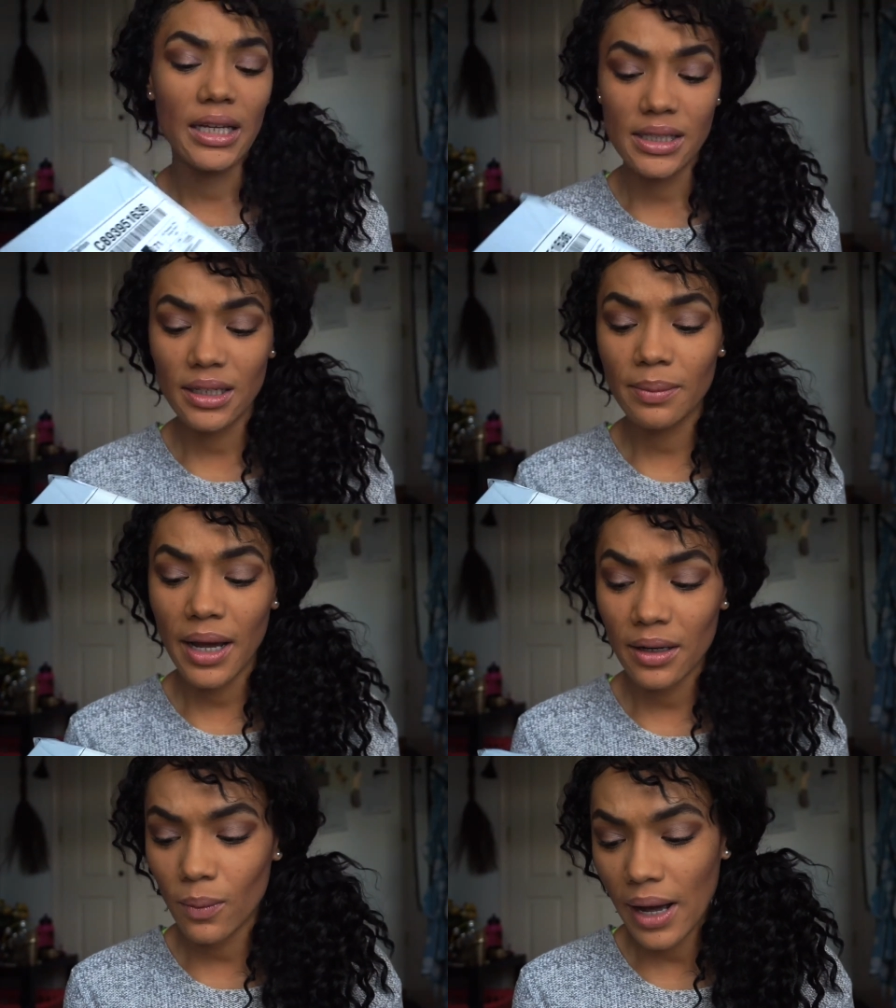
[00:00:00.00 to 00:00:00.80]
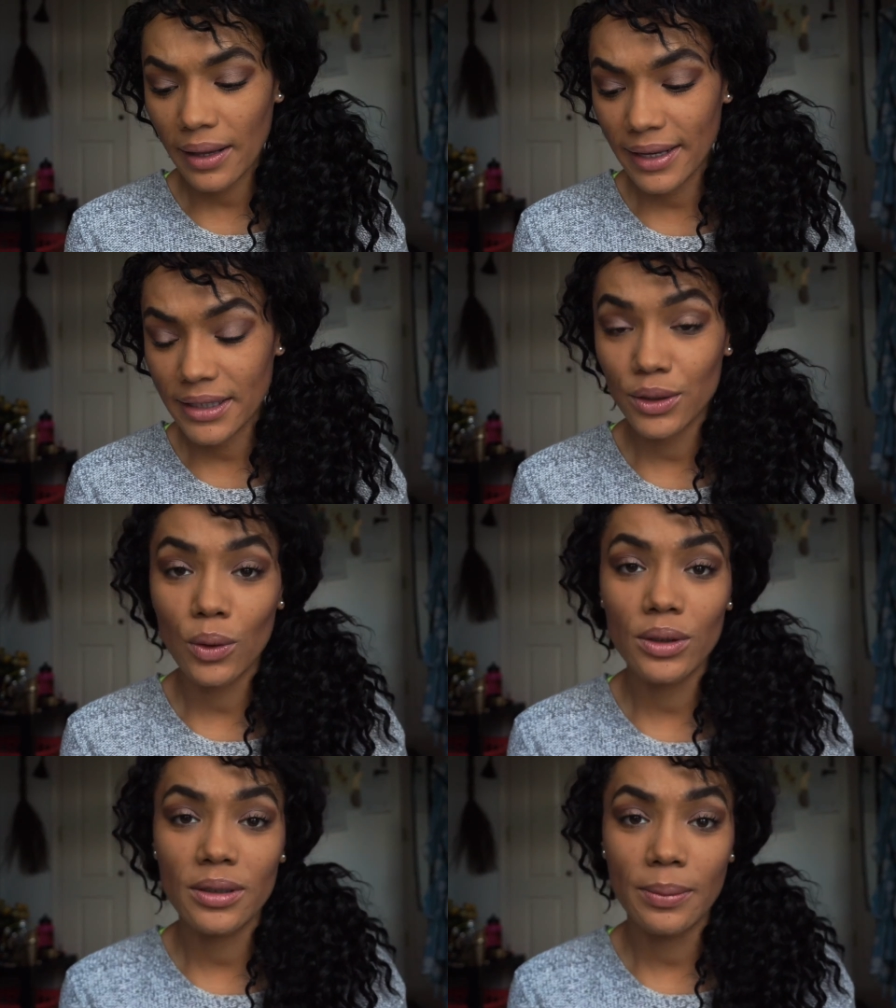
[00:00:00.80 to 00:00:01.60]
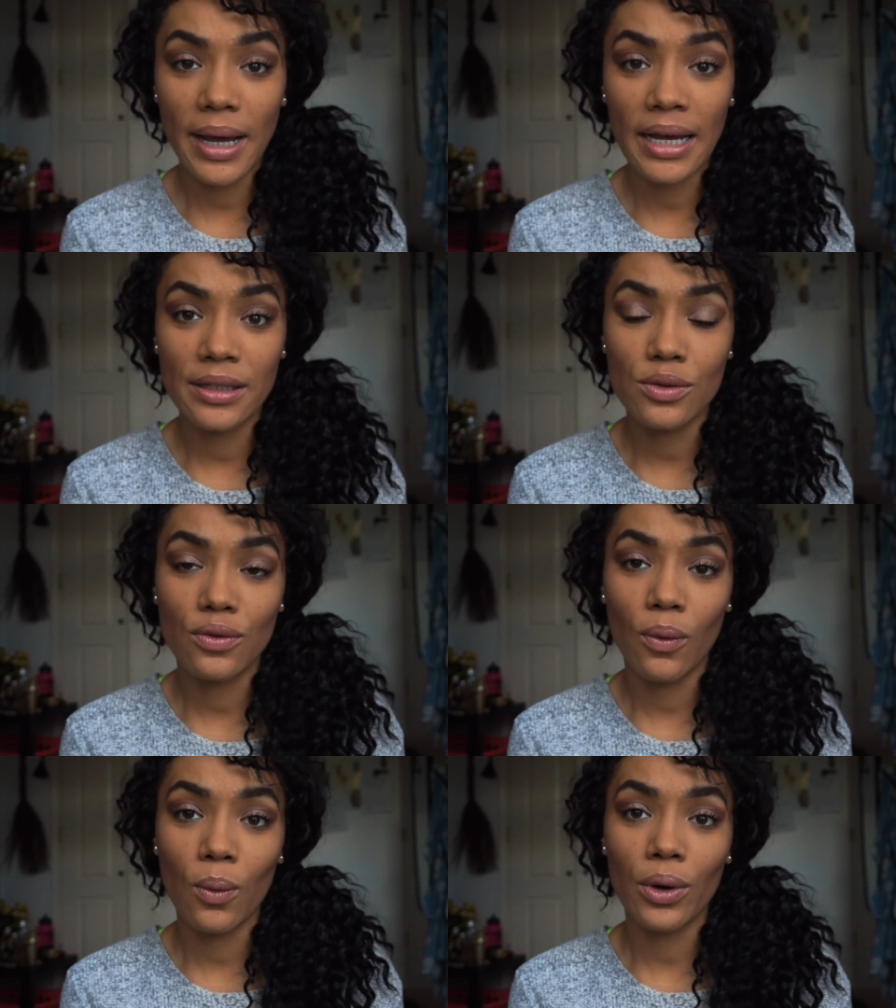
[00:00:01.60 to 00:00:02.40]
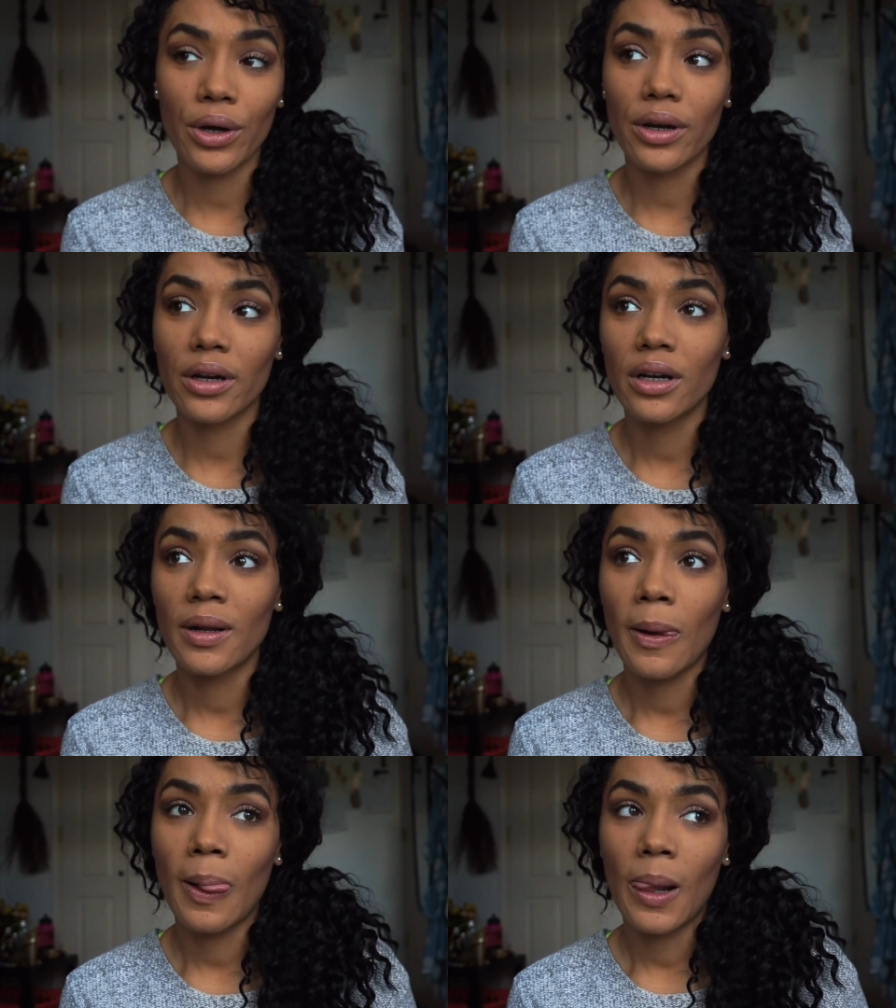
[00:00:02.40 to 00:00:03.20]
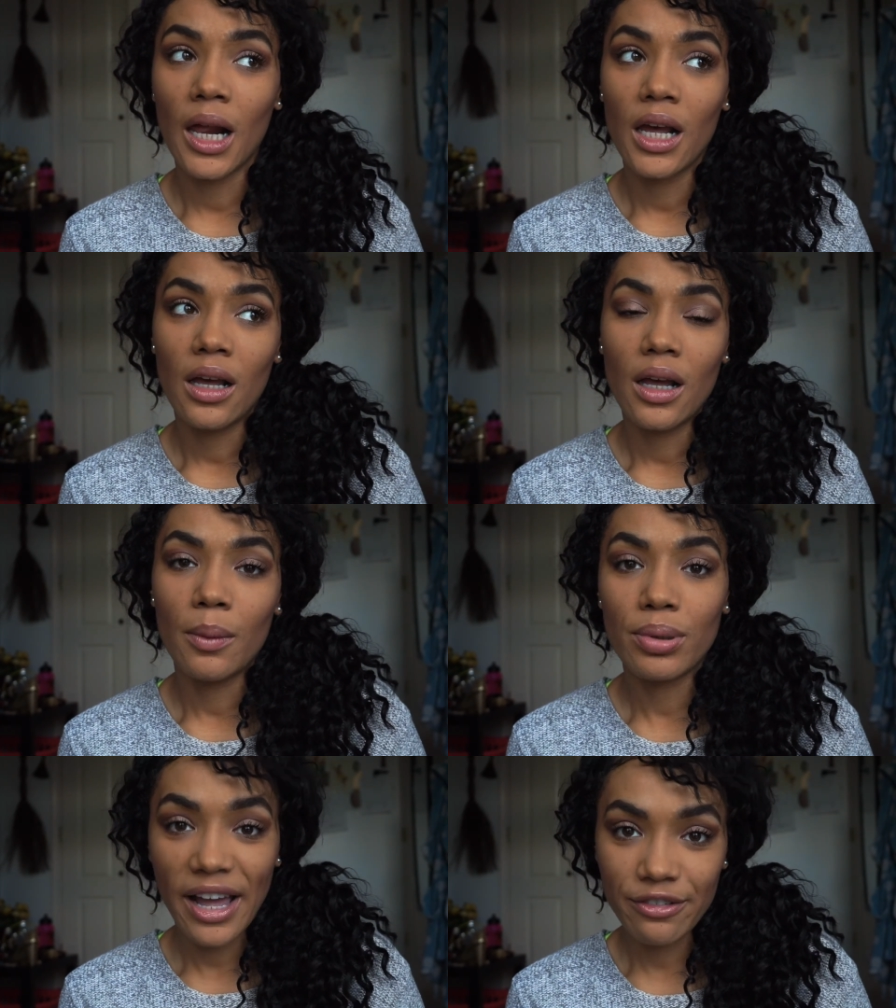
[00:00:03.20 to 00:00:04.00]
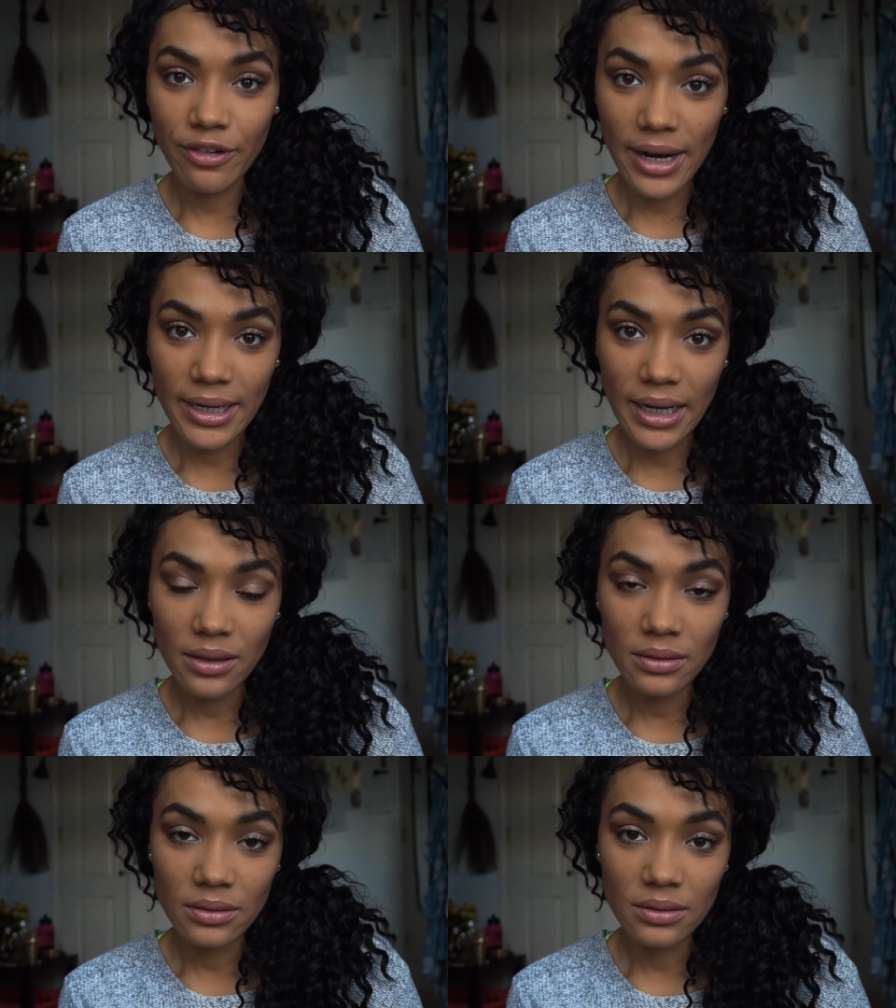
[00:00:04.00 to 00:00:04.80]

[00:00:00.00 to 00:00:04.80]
It took mine a while. I did order mine for Black Friday.